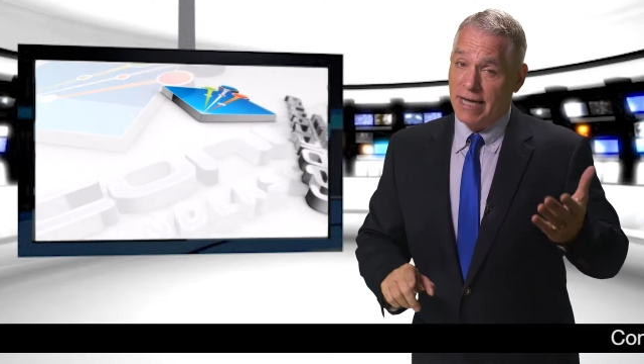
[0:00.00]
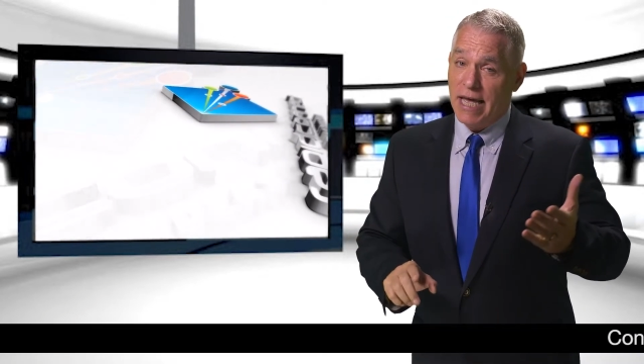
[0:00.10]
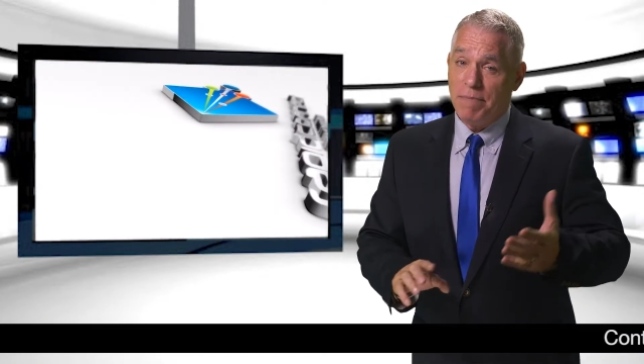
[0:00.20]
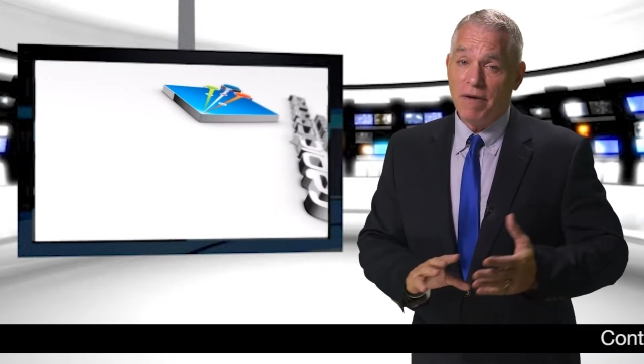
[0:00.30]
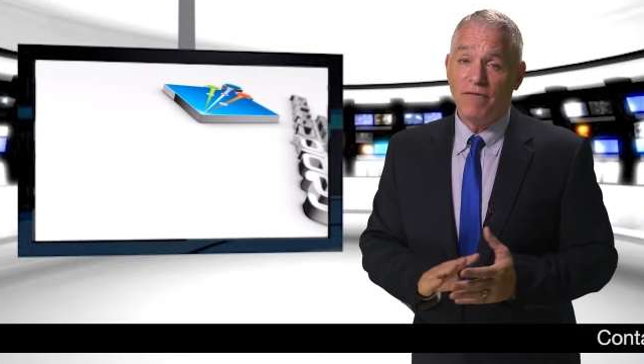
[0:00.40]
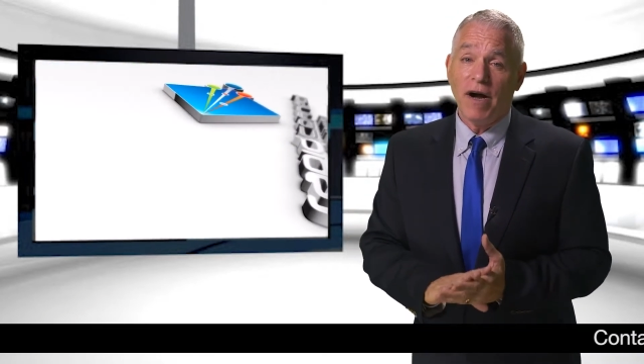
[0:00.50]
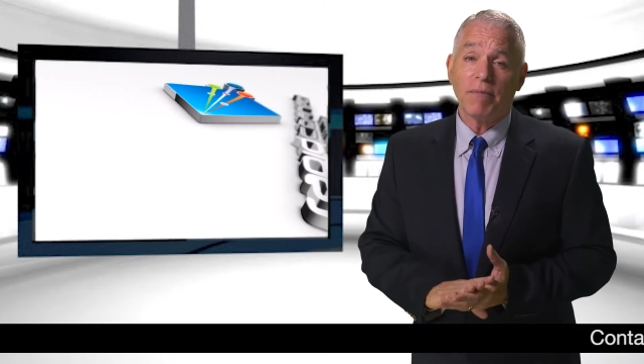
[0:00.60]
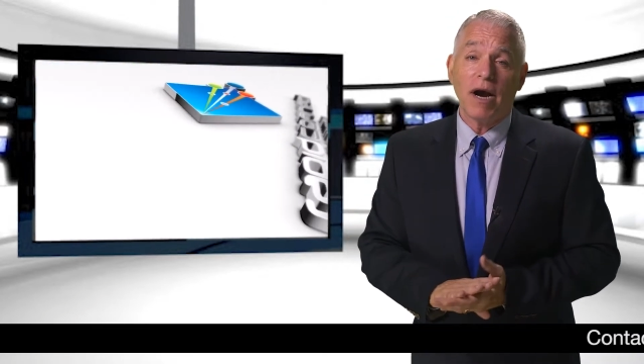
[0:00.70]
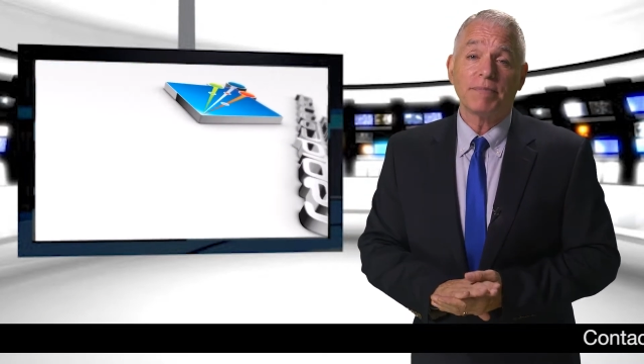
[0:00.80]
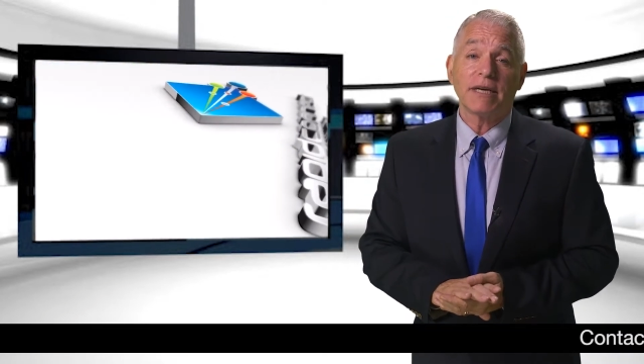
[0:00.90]
Keeping
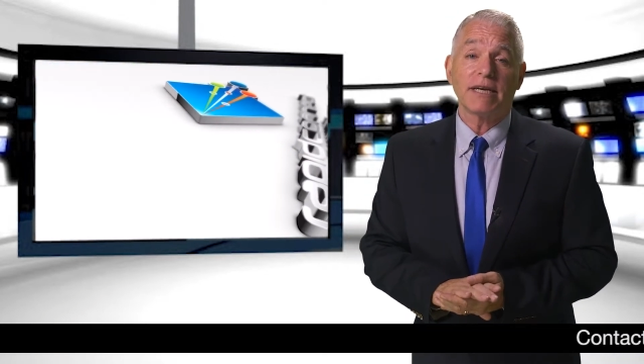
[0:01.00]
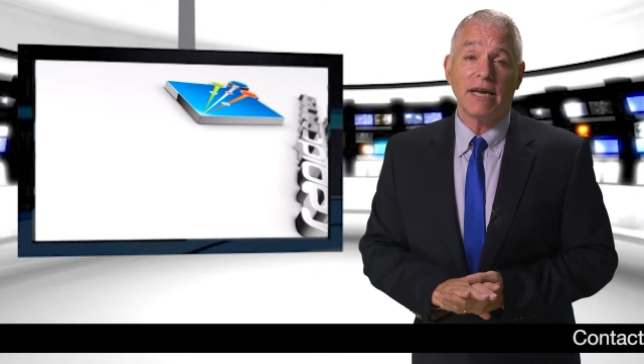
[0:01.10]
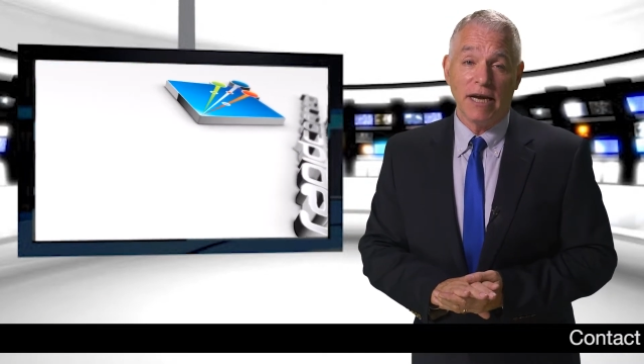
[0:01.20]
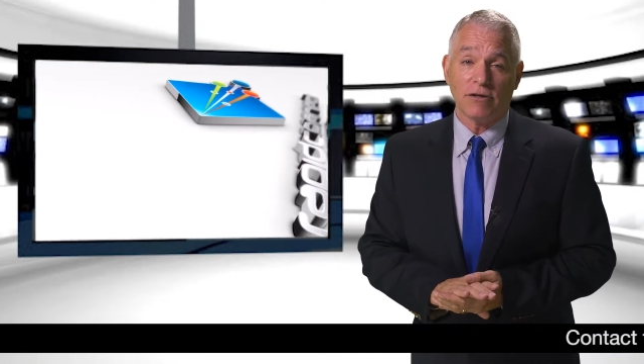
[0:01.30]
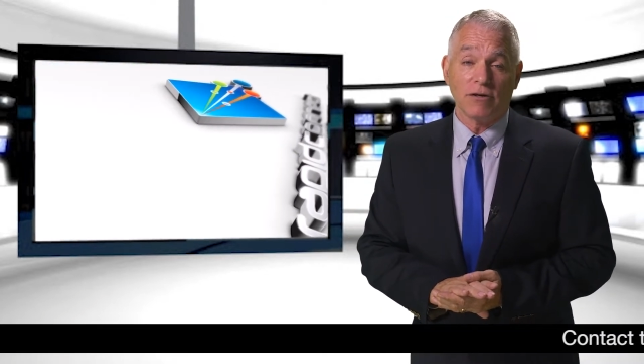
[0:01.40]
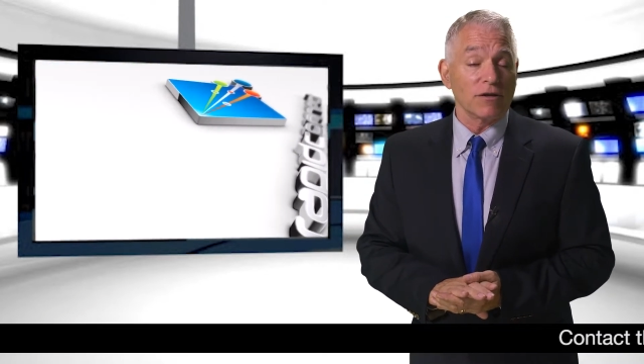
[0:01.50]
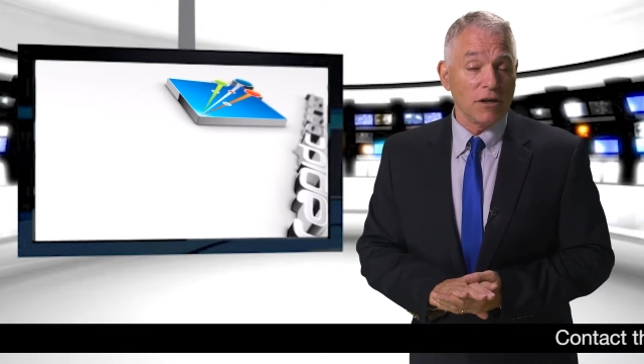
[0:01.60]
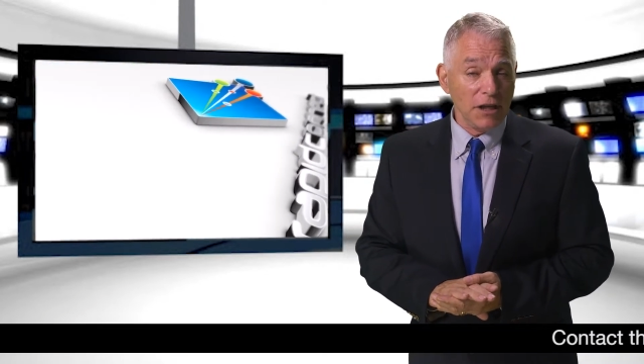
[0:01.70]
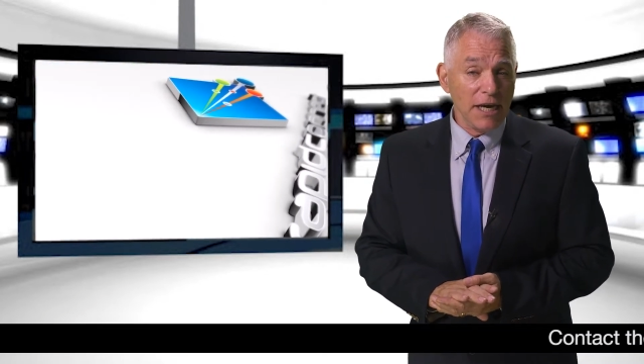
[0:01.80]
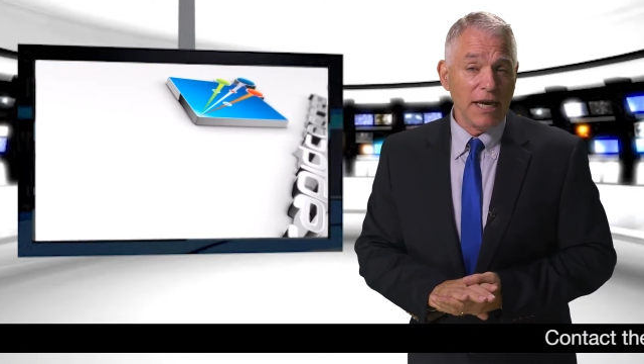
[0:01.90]
fiber optic connectors
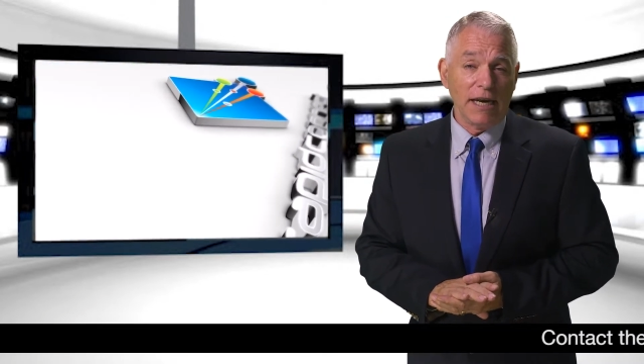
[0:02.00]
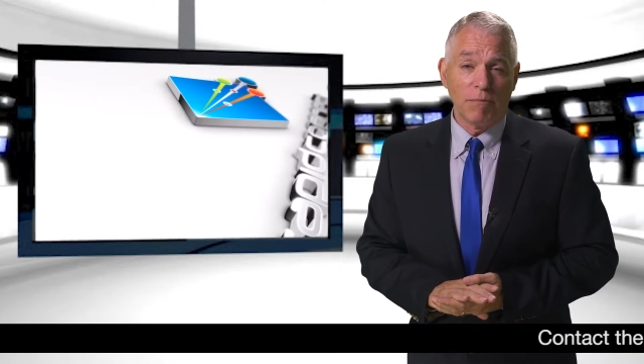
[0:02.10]
clean